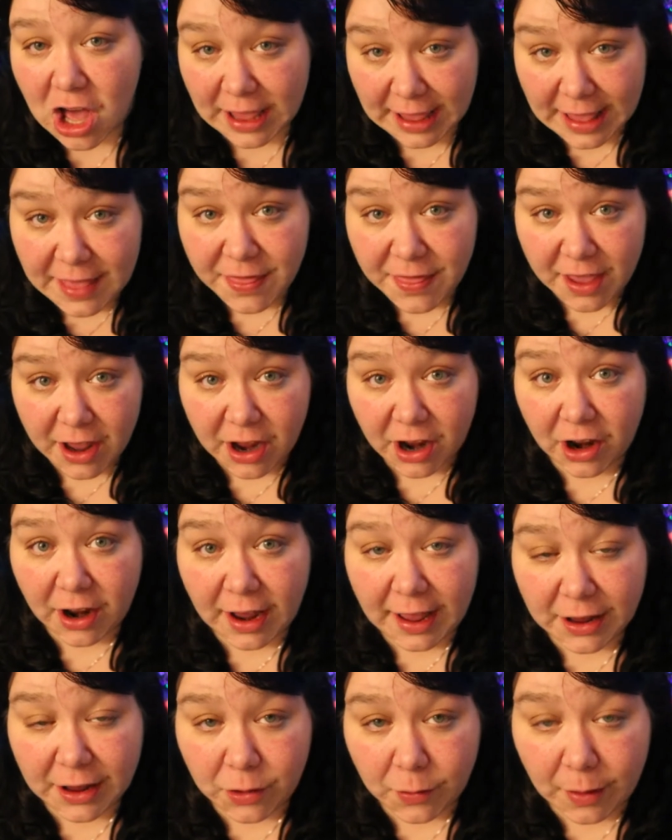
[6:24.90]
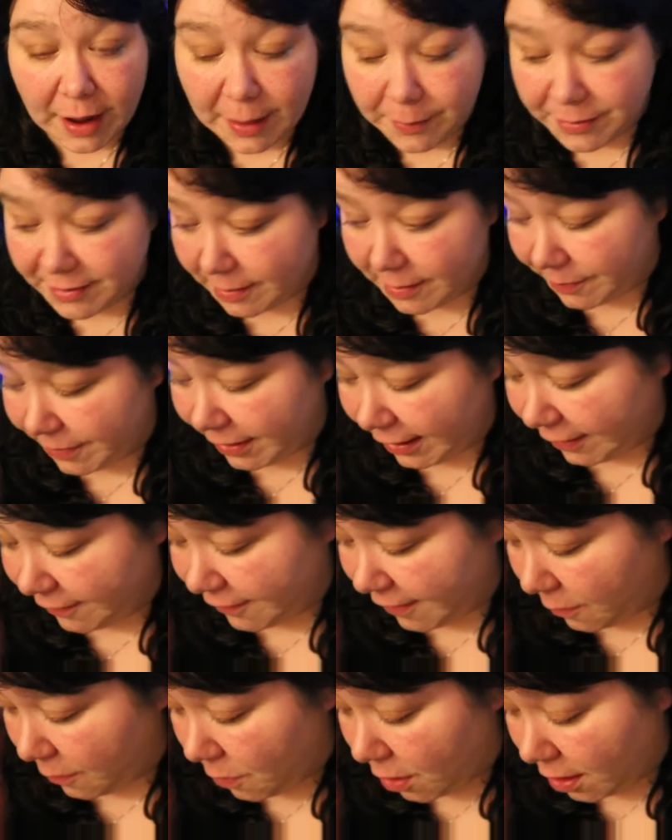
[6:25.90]
in there and grab something
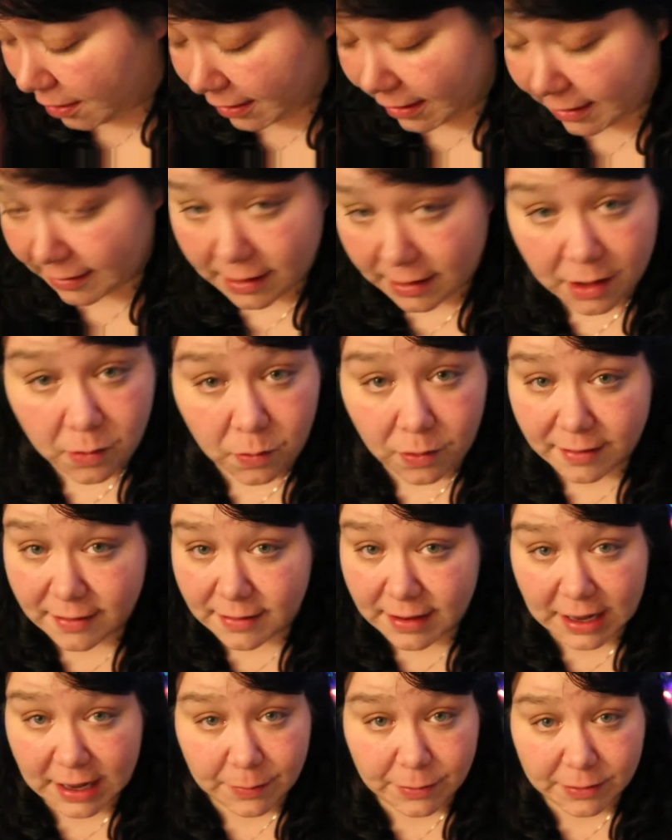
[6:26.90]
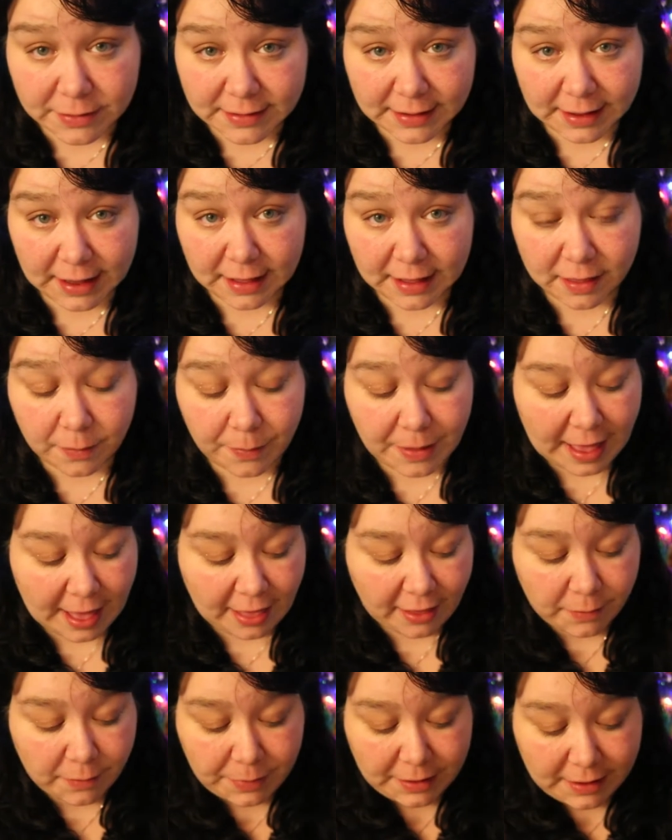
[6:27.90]
if I want it. I wasn't able to get the
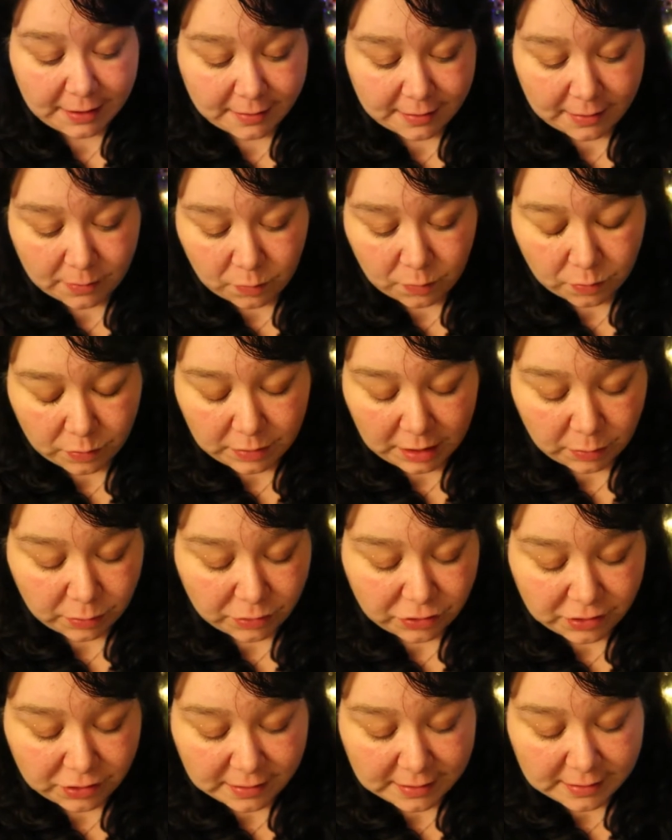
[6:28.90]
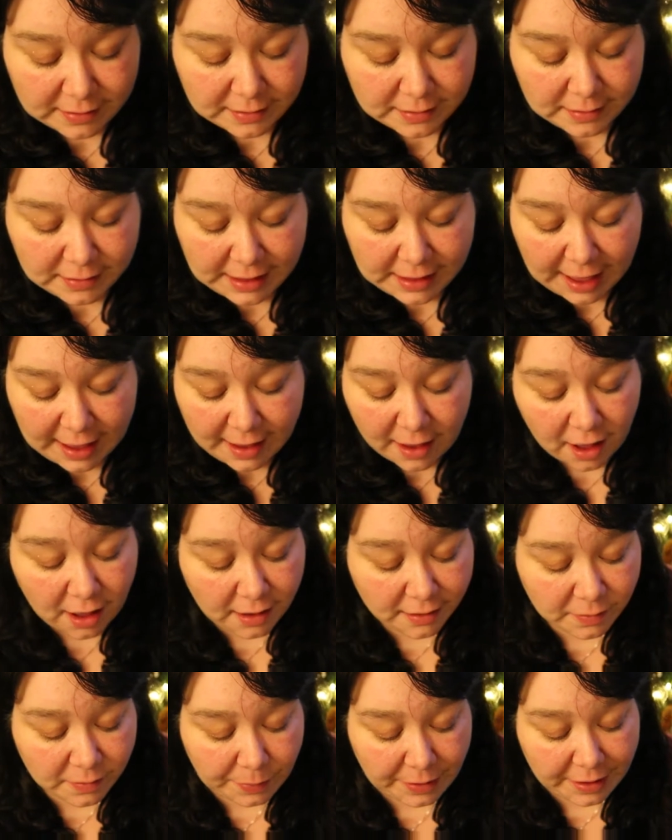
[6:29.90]
palette because it was just
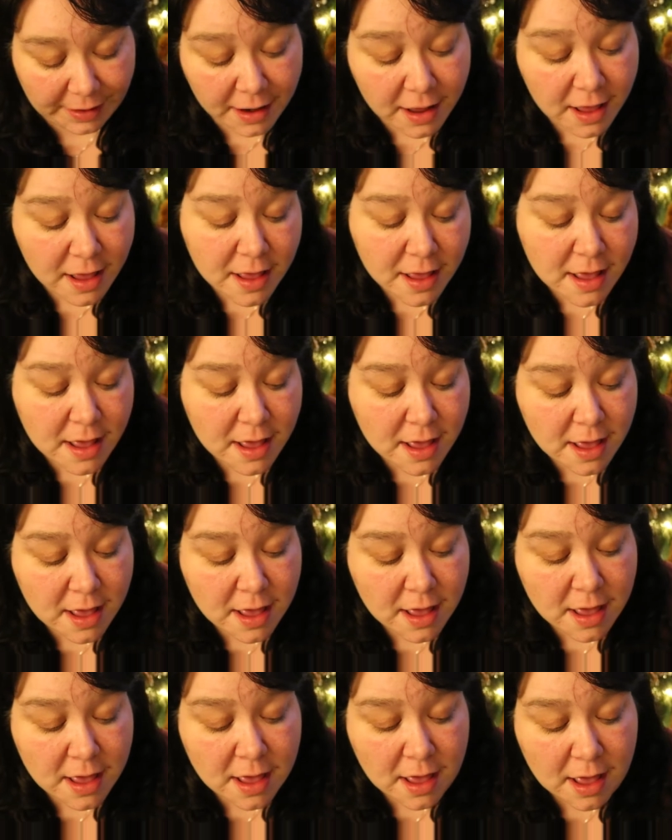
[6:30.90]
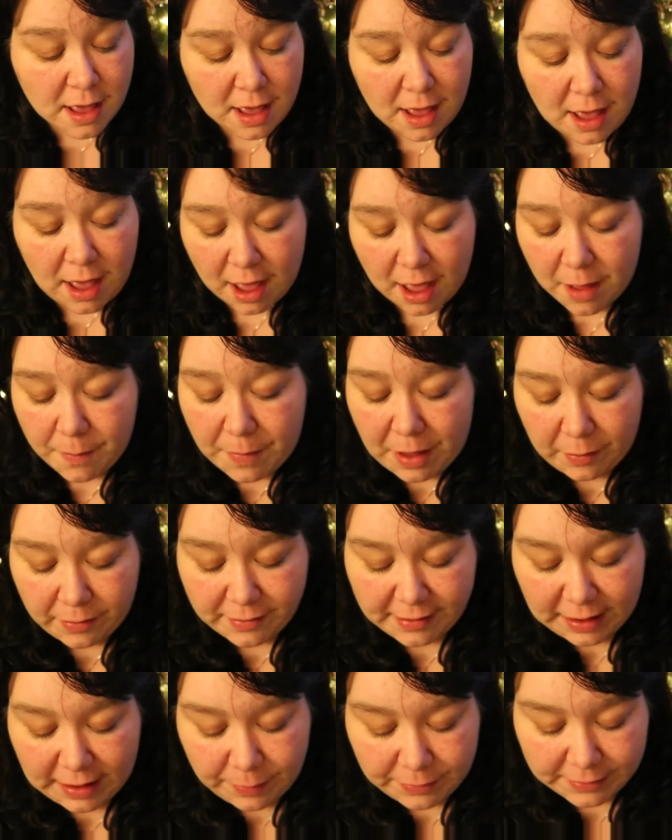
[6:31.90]
chaos, but I
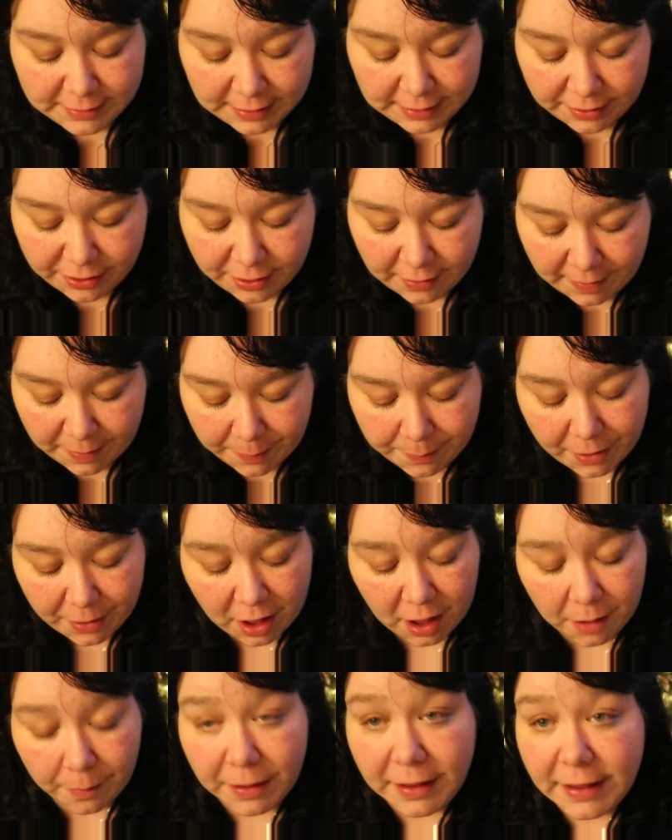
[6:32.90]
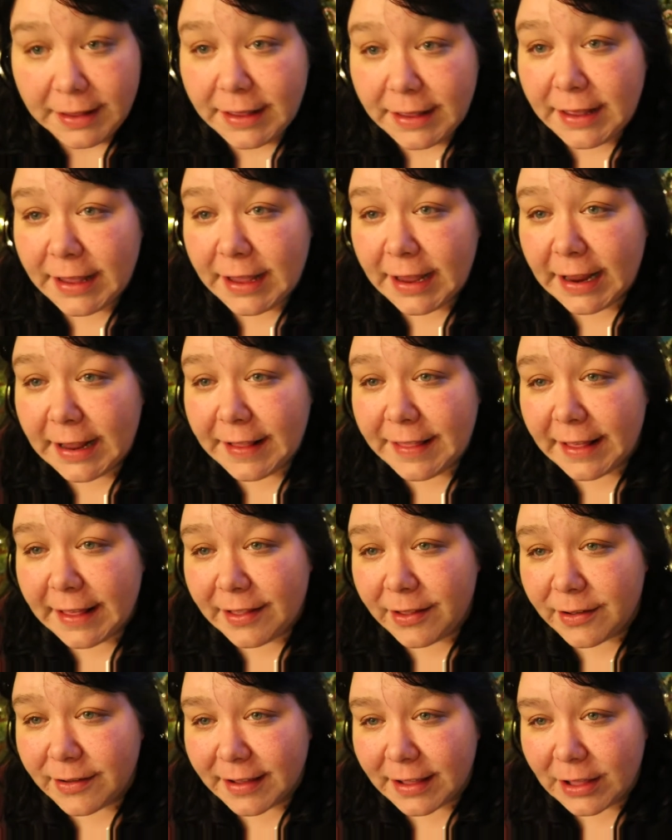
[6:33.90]
was able to get the lip balm, and
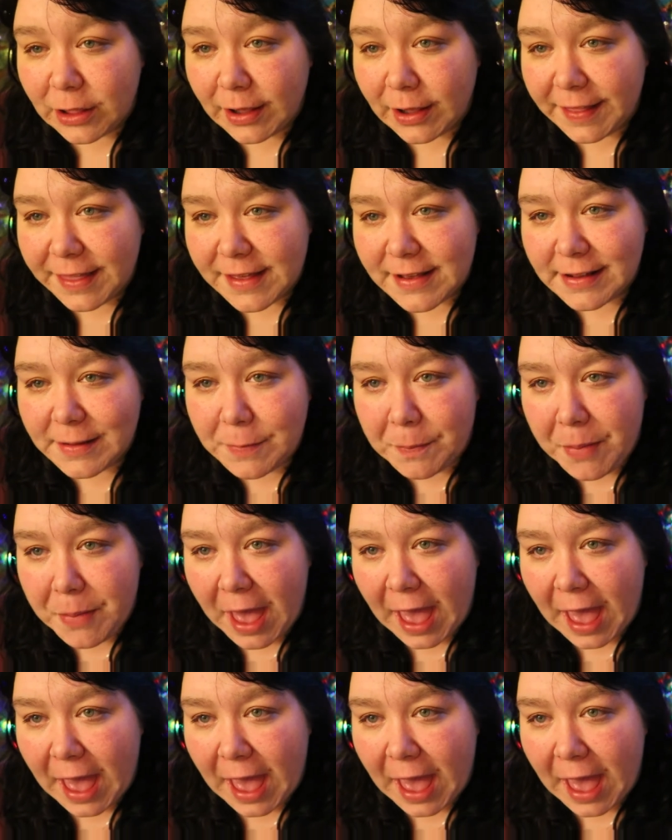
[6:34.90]
that looks, look at this